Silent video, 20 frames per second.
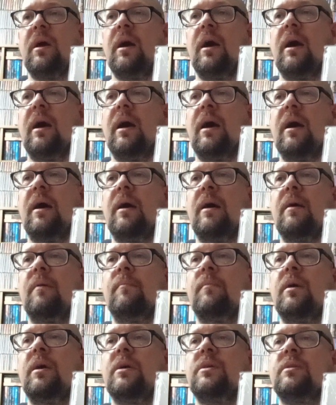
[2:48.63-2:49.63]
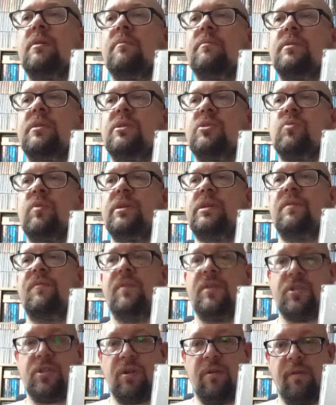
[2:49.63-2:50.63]
So it was his
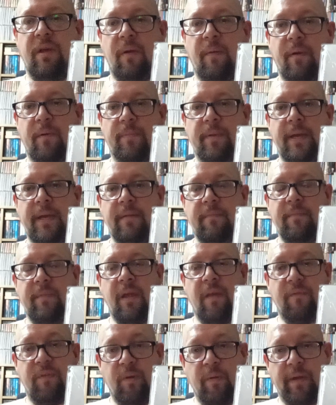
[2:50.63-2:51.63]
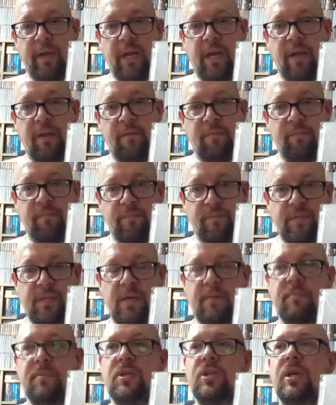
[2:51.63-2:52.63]
25th studio LP, if you include
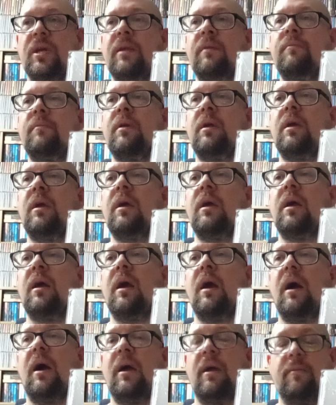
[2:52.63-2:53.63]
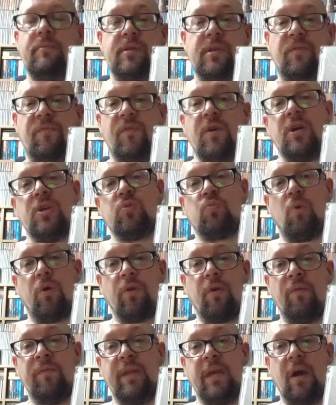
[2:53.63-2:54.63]
Tin Machine. It was his first
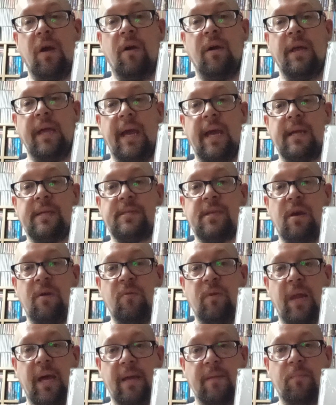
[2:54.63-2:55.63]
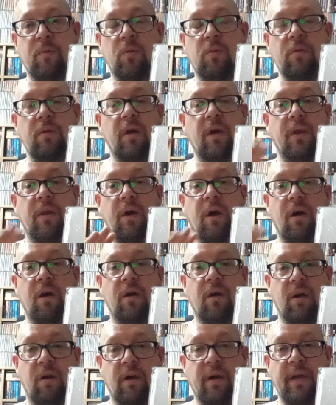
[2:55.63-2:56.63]
one on the ISO label. And
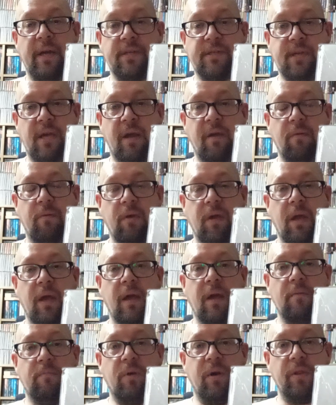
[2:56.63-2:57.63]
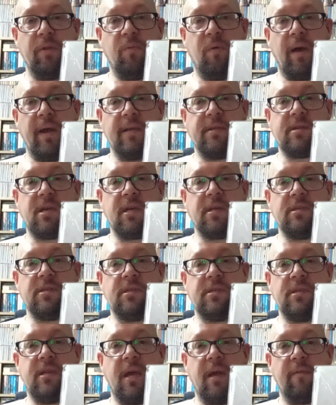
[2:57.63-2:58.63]
ISO, by the way, takes
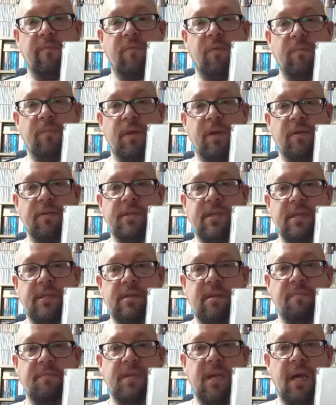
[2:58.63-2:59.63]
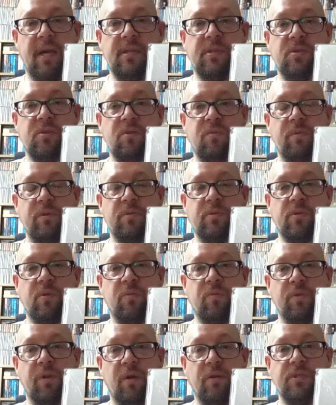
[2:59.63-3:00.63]
its name from the 1978 tour, which was
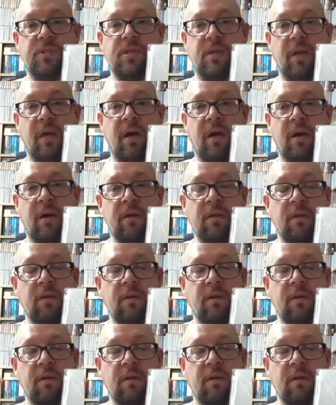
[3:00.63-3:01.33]
called Isolar,